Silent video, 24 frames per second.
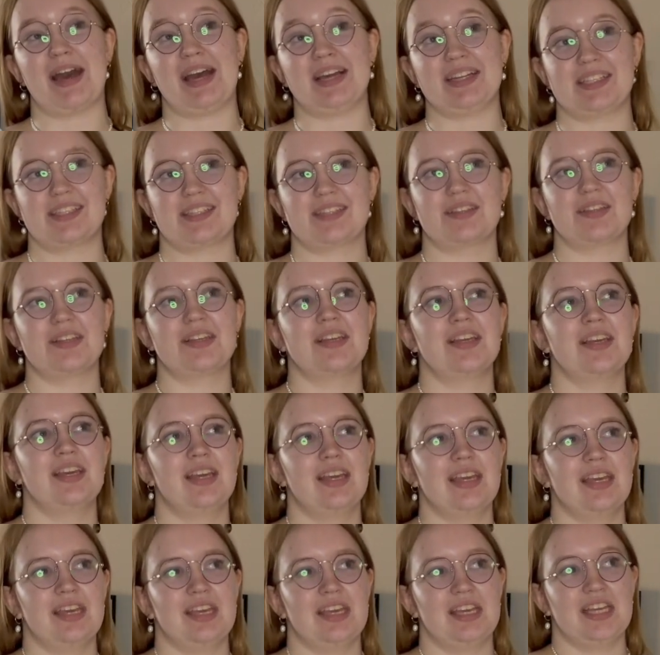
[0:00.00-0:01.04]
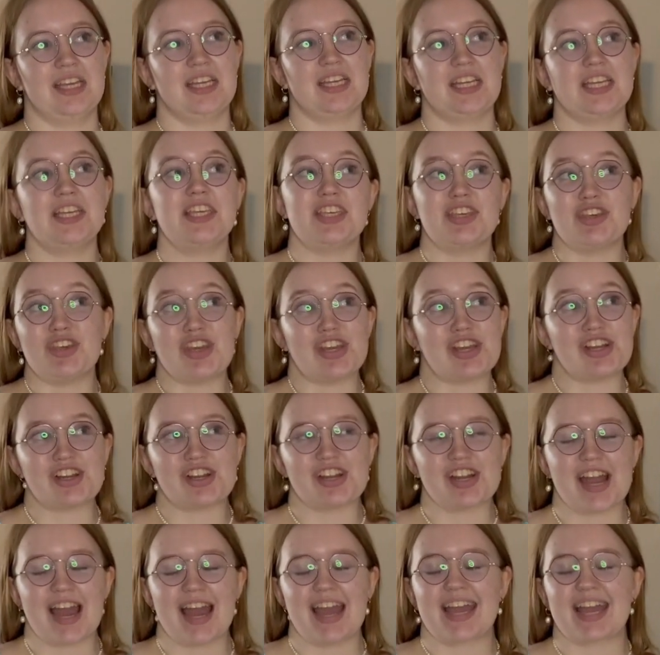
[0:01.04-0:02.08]
past
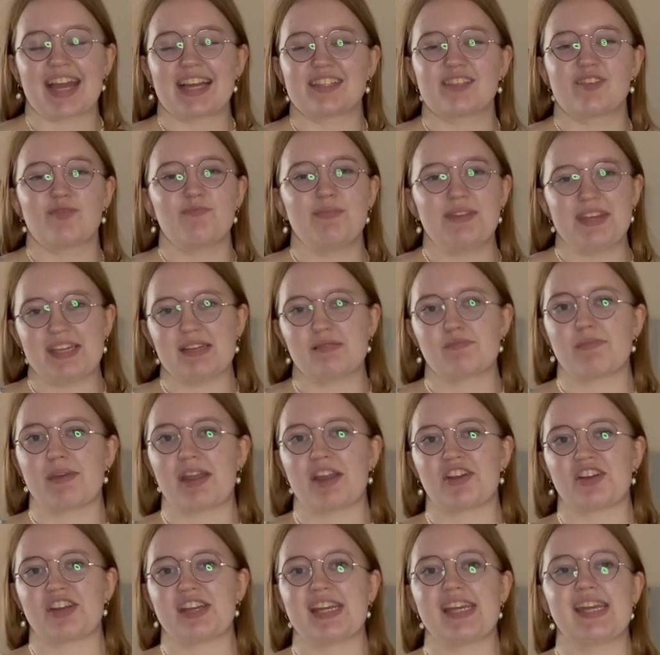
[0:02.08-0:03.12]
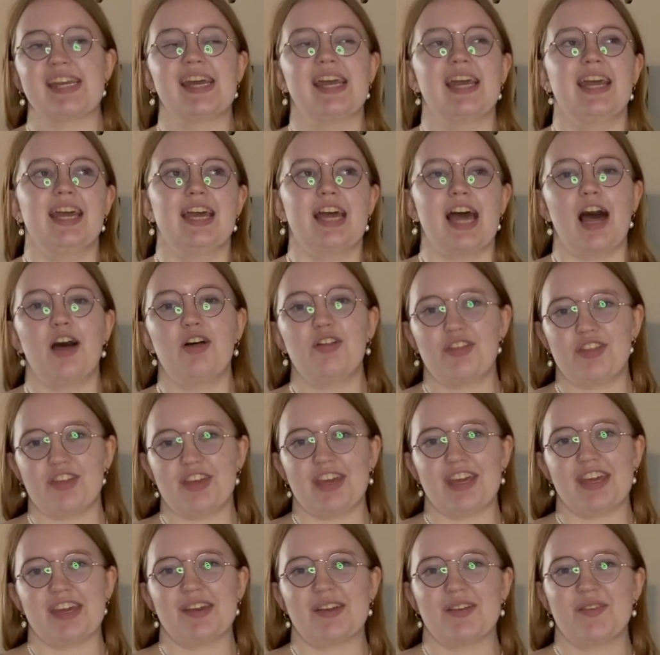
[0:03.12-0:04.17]
year, I guess, of being married.
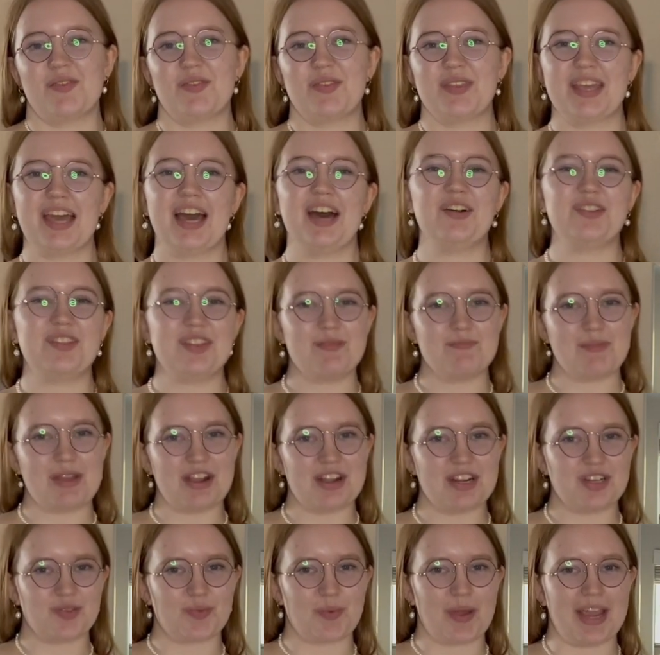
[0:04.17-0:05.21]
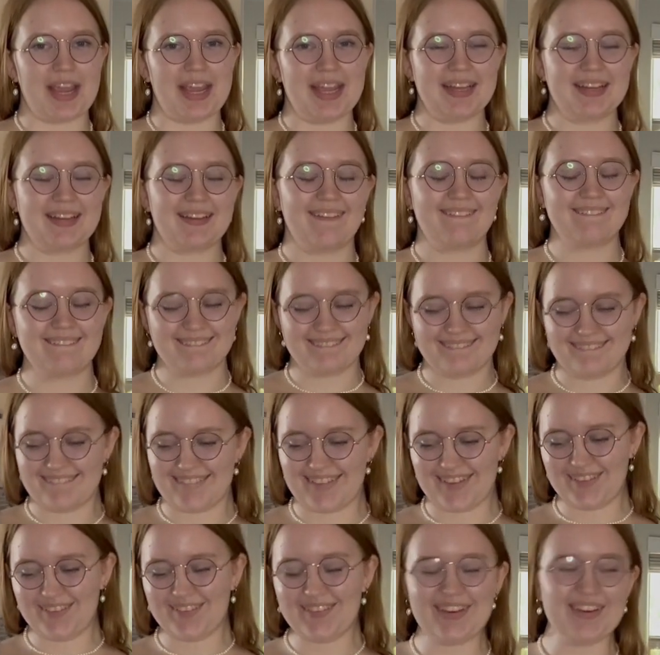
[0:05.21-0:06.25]
Healthy marriage weight.
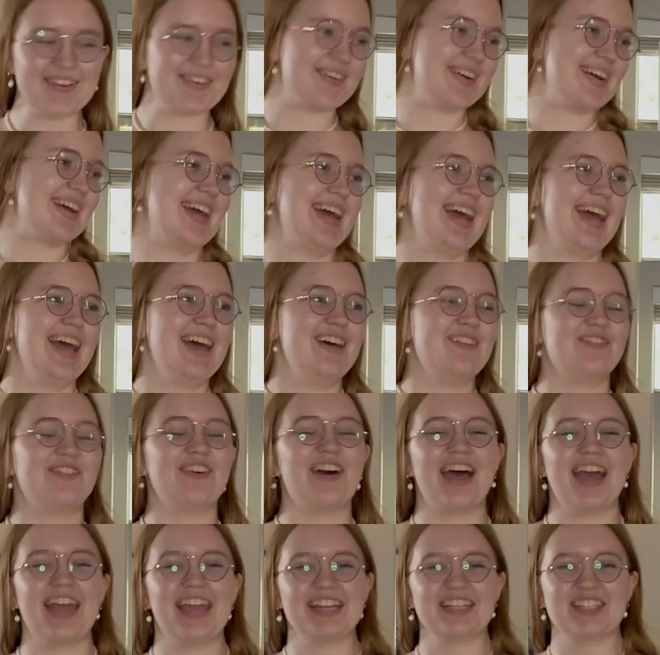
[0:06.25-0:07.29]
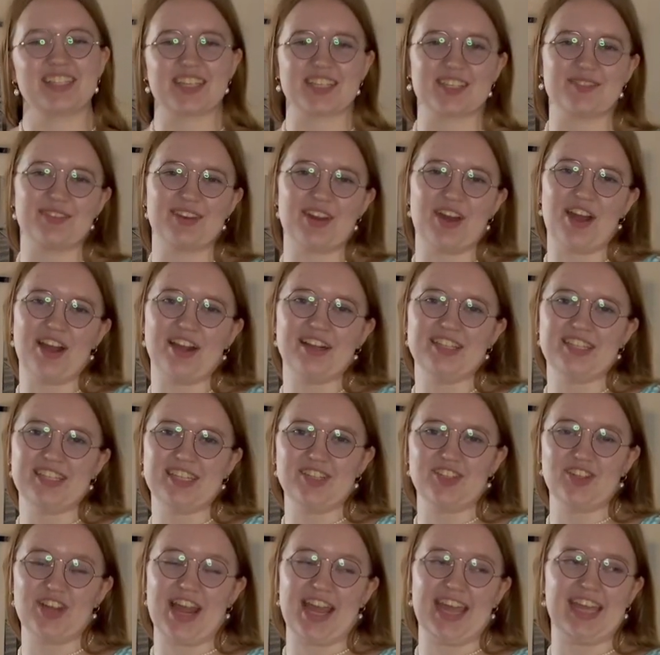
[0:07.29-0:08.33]
Woo! But it's just been hard to
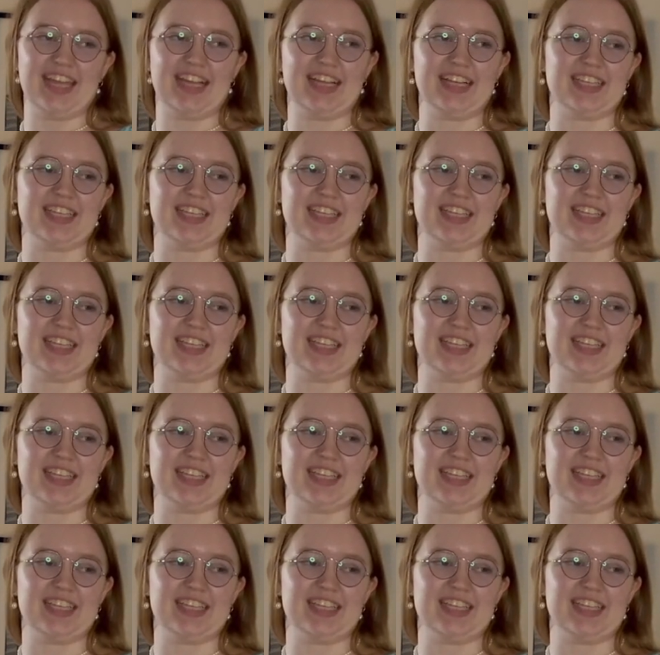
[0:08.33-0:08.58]
trying